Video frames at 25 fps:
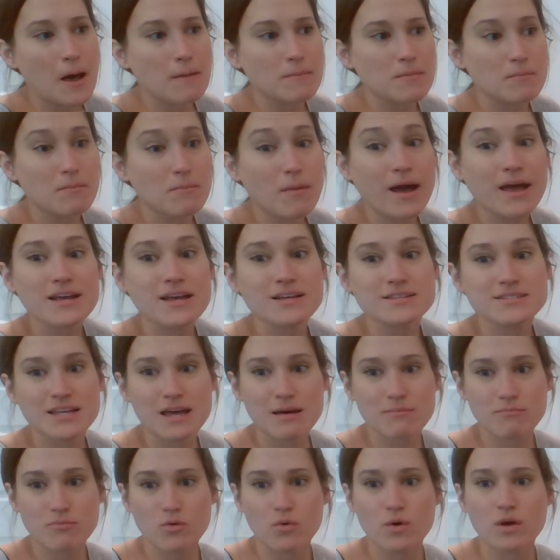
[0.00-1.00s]
In my
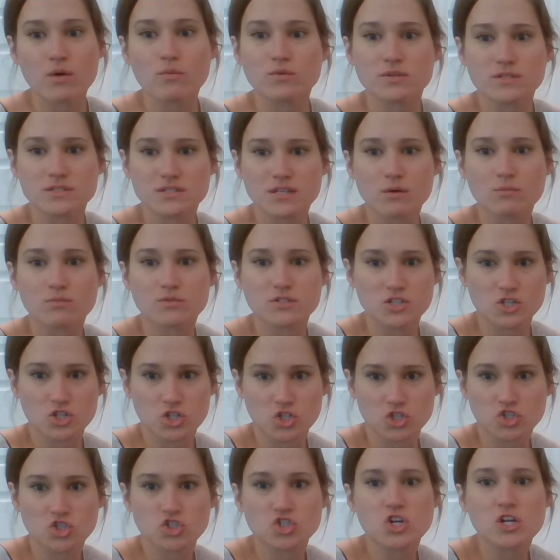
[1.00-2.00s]
example, it was a
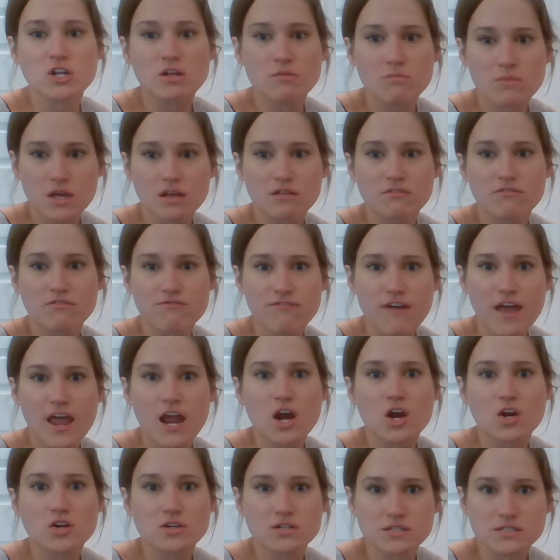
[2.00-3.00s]
legitimate,
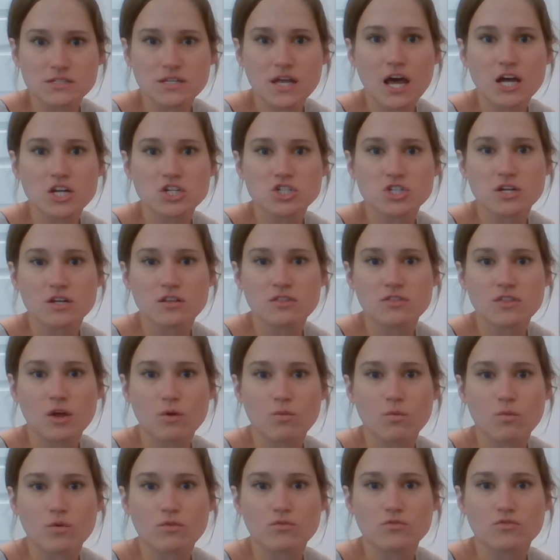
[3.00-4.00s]
fair discussion.
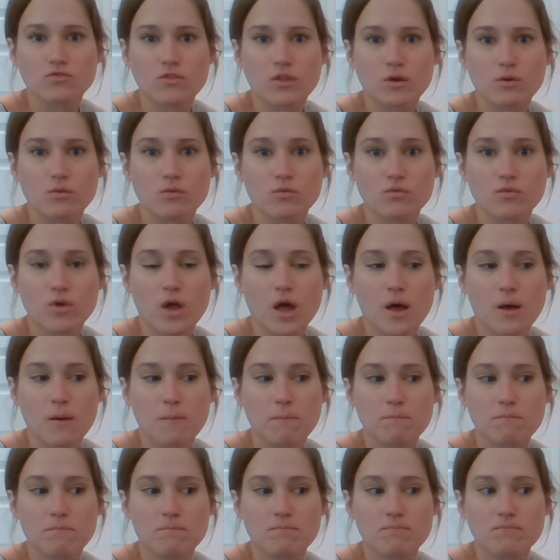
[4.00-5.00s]

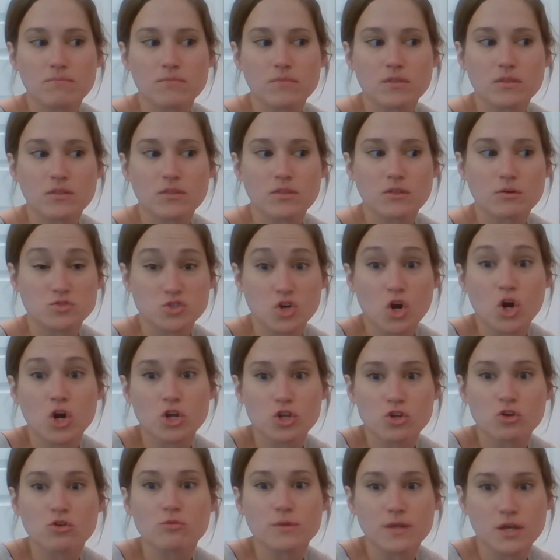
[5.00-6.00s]
There was
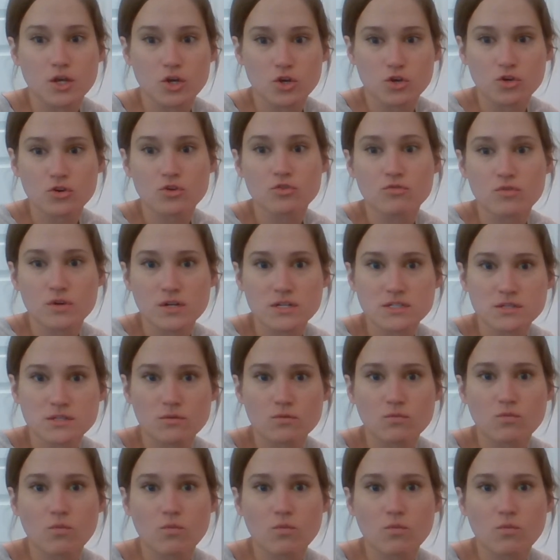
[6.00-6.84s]
arguably a good reason